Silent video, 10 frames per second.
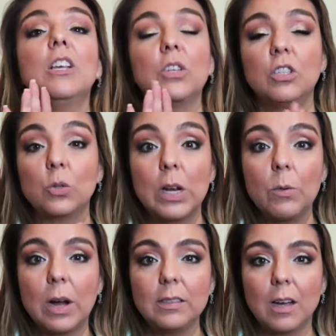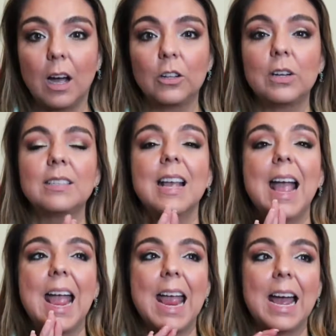So it's $21,
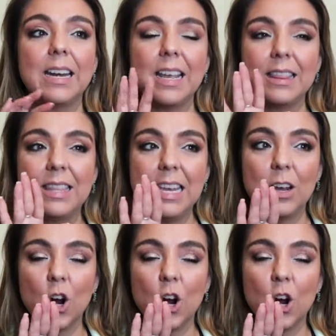and the